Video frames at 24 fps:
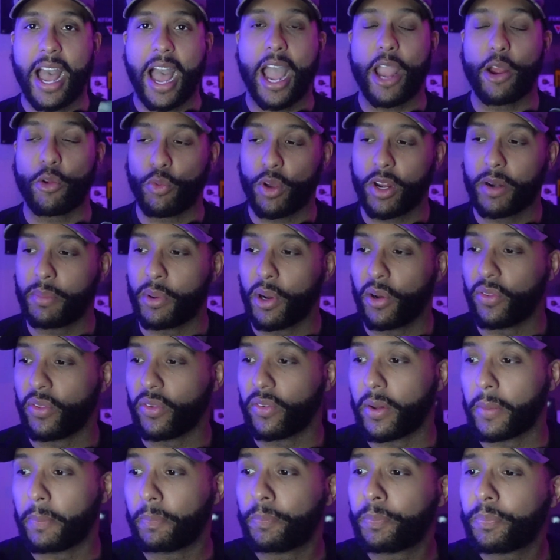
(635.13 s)
I run both of
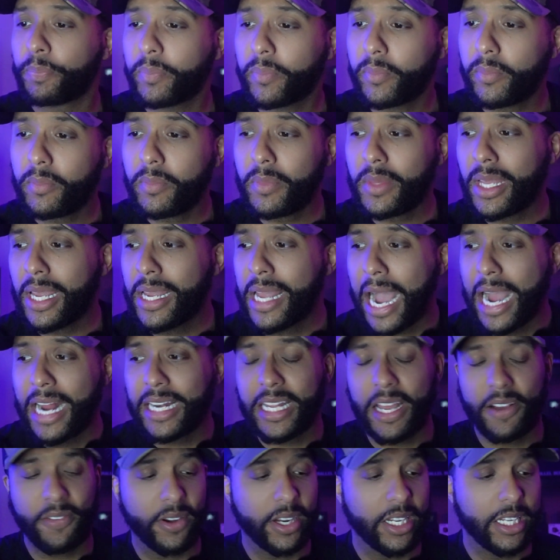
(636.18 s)
them. I
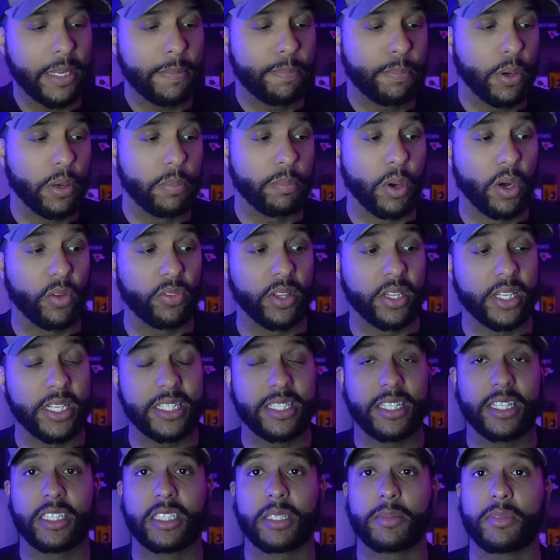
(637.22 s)
definitely put both of these
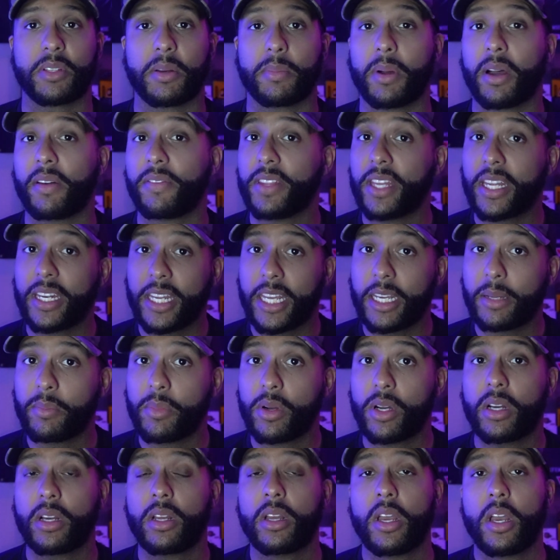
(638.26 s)
systems above the
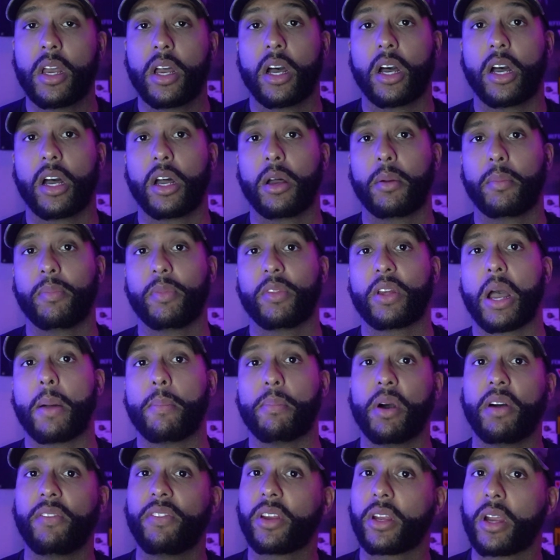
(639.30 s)
Enigma,
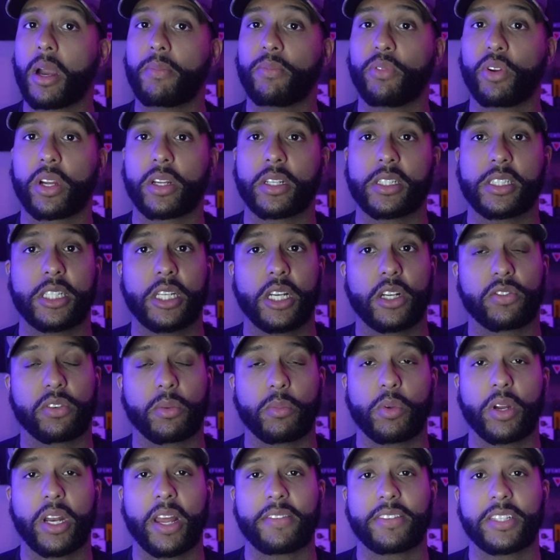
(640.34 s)
above the Comfort Conceal from
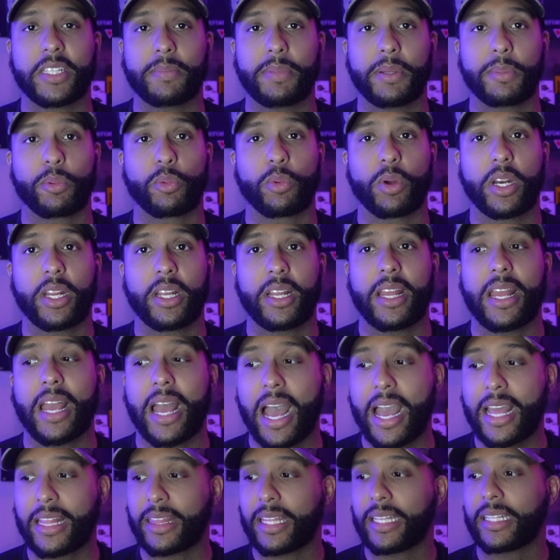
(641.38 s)
what I've seen people running it.
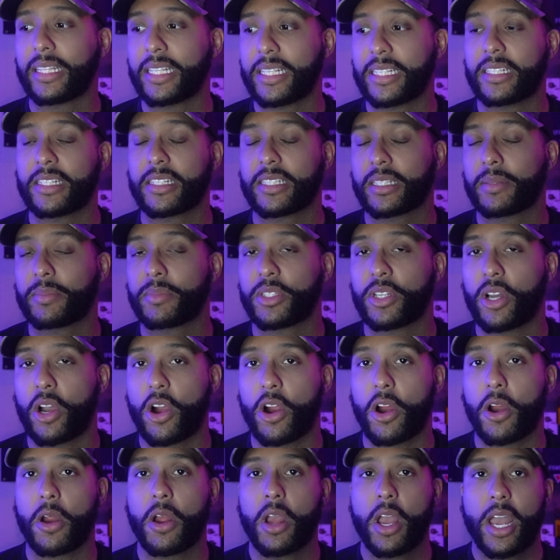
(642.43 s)
I think these systems
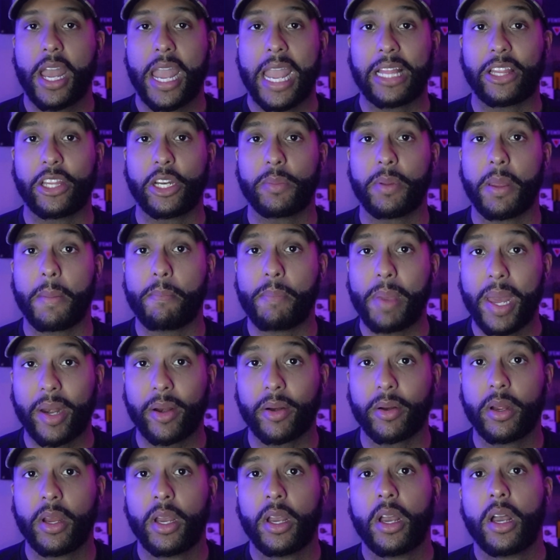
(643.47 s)
are a little bit
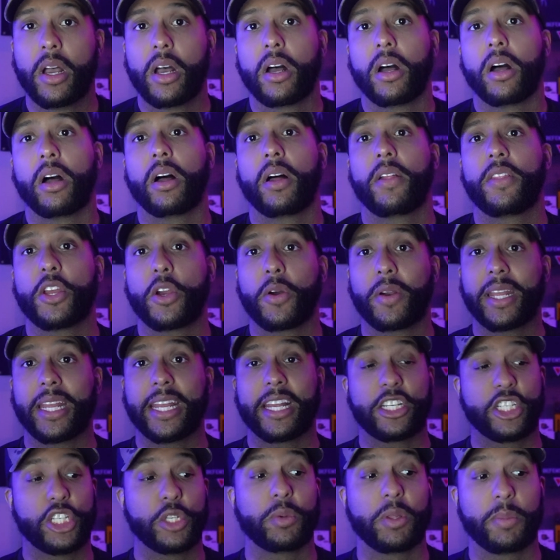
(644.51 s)
better. The only
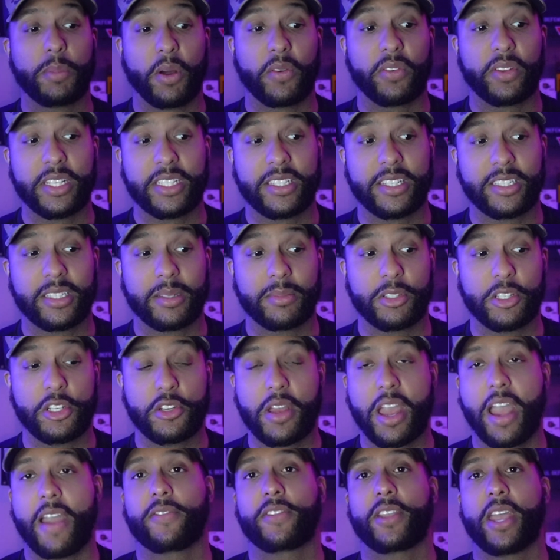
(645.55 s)
issue with both of these systems is you
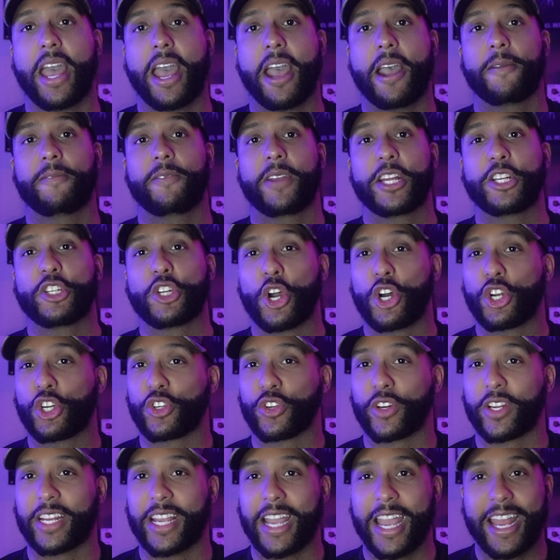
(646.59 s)
have to have a
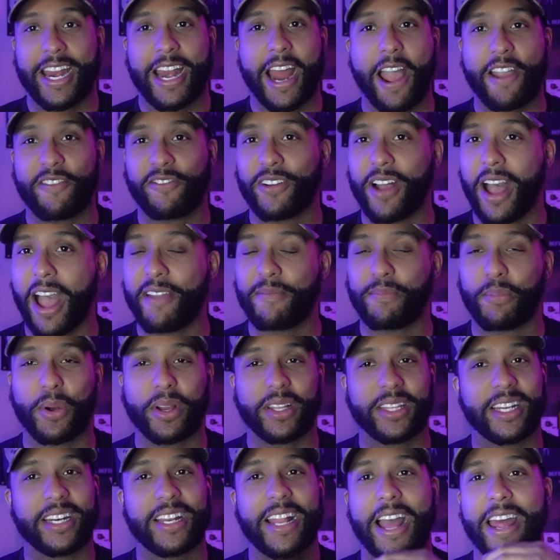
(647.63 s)
drawstring. And I've
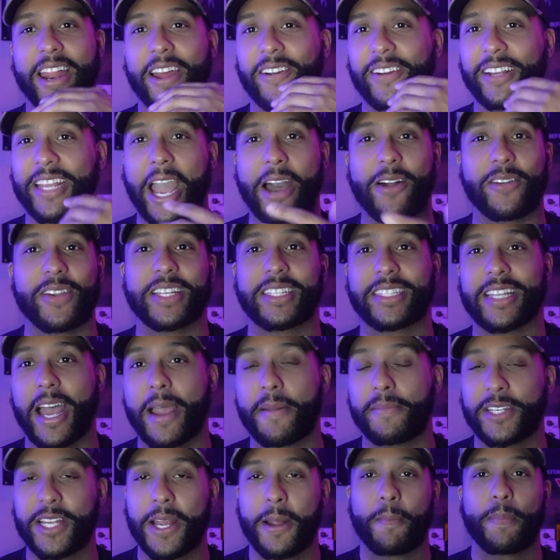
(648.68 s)
pointed that out countless
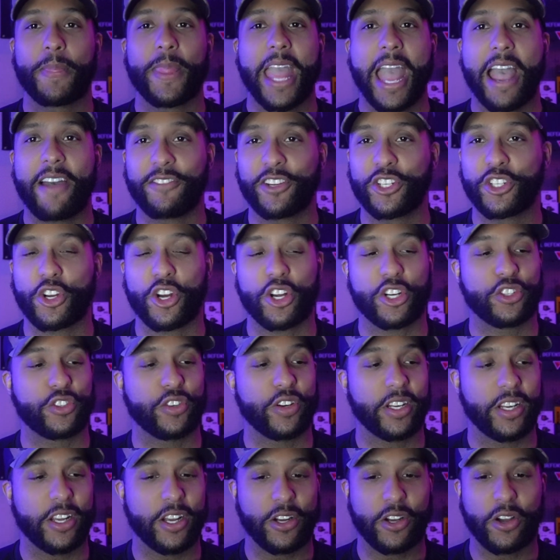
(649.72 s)
times. Have a
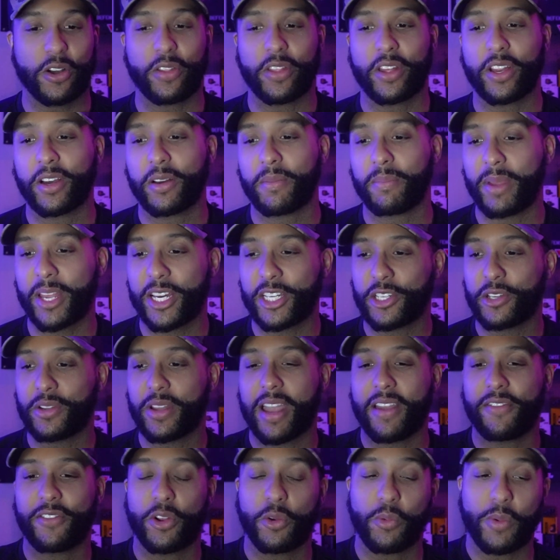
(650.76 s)
drawstring, go there, make sure you
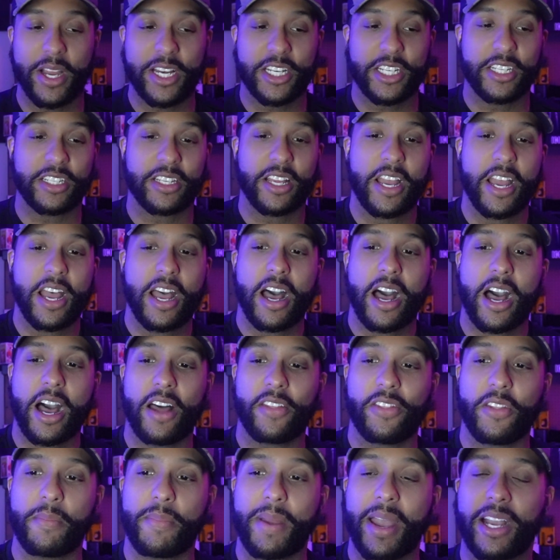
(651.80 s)
have your wedges
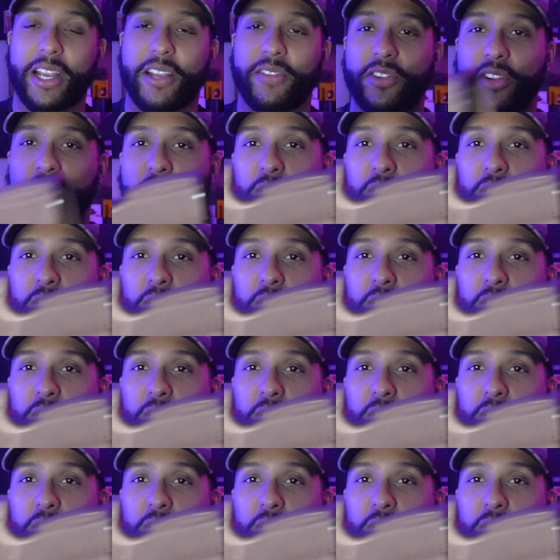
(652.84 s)
on the back of your